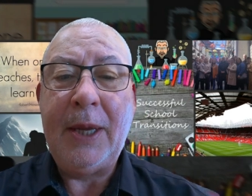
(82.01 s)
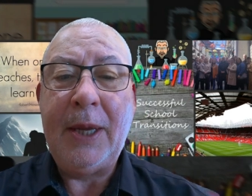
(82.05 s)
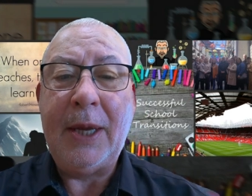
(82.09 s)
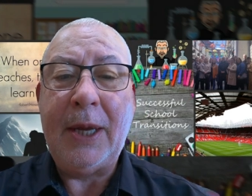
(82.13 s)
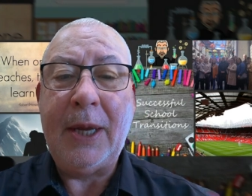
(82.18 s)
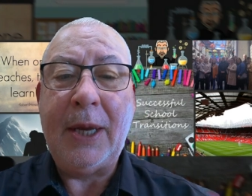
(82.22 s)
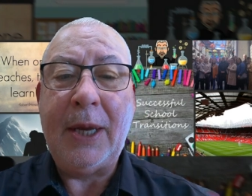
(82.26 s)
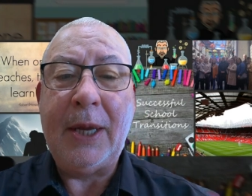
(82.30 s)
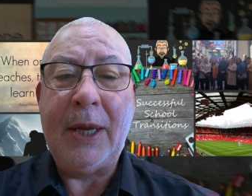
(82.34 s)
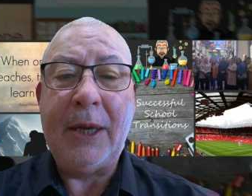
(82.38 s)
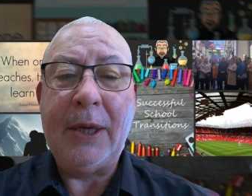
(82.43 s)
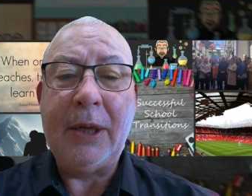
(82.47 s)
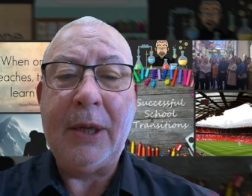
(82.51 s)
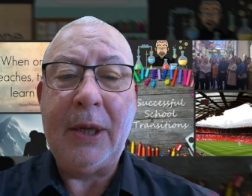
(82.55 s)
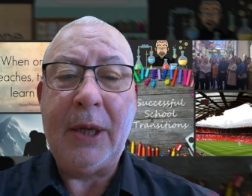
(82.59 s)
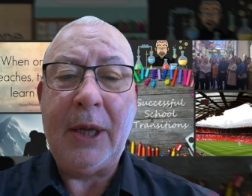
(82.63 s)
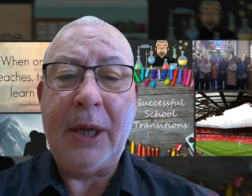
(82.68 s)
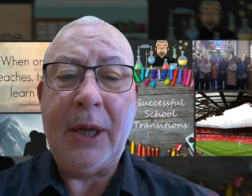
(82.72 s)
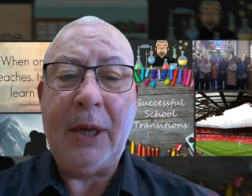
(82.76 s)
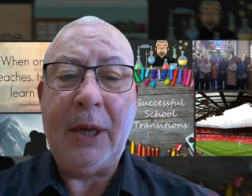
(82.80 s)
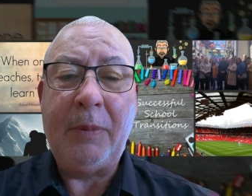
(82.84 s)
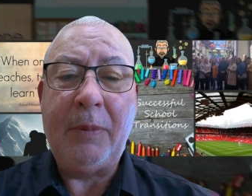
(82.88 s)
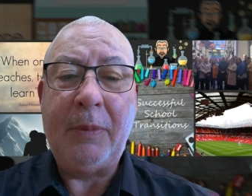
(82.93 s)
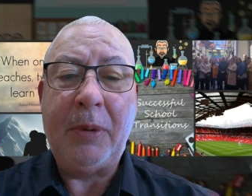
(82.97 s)
and
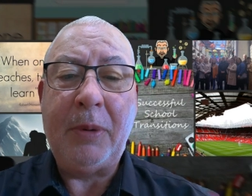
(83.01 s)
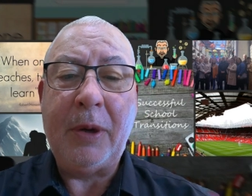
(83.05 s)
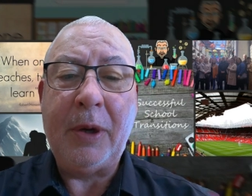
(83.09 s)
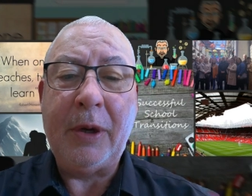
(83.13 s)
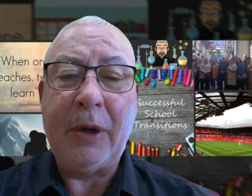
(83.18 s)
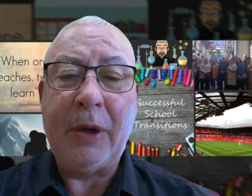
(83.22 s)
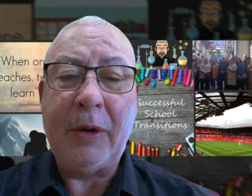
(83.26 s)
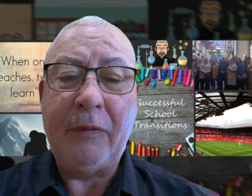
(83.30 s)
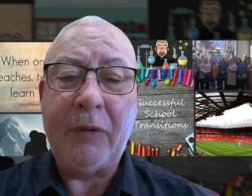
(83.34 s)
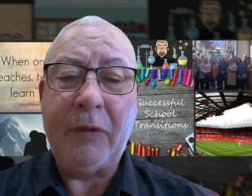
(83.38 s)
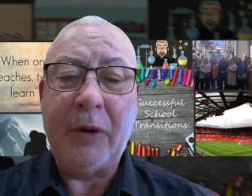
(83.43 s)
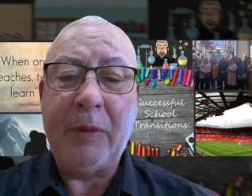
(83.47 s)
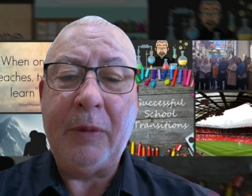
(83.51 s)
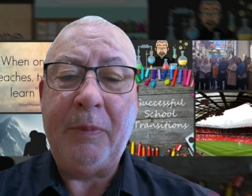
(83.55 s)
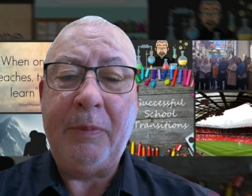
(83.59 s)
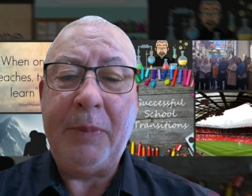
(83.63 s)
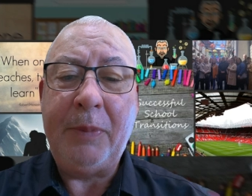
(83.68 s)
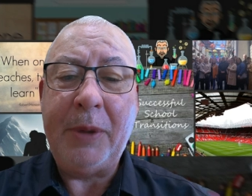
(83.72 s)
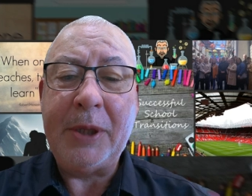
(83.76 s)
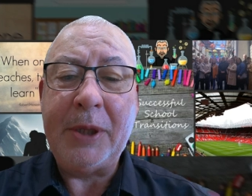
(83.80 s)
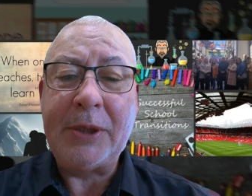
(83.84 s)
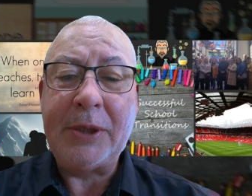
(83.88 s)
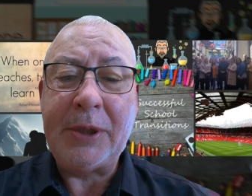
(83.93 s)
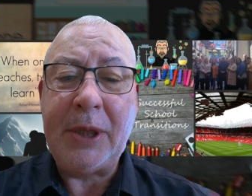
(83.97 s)
a part of our
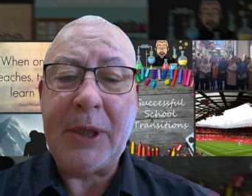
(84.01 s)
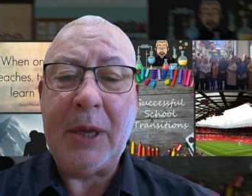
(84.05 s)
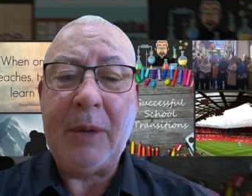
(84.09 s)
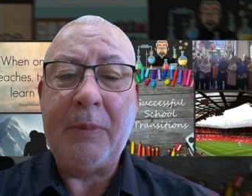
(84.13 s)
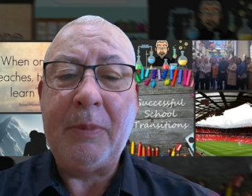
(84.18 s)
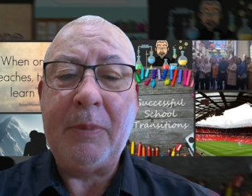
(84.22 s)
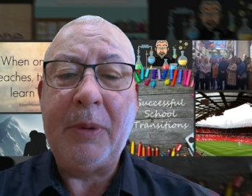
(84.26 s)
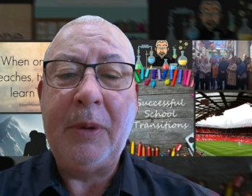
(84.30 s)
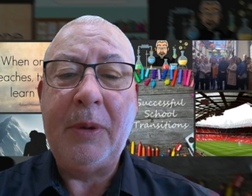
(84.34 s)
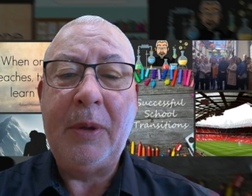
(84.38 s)
base camp